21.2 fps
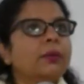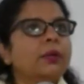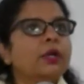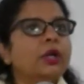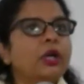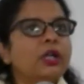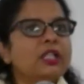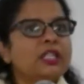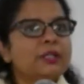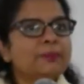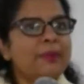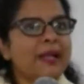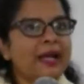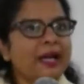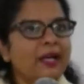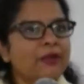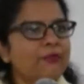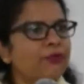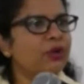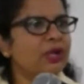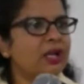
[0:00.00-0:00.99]
god's
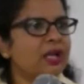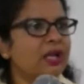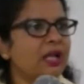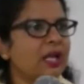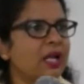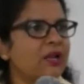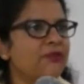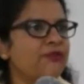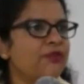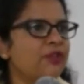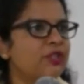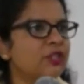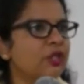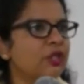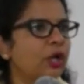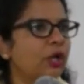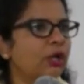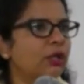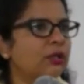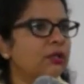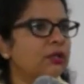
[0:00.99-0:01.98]
plan our life is
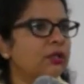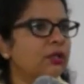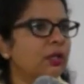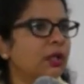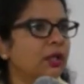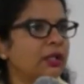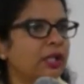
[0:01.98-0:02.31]
not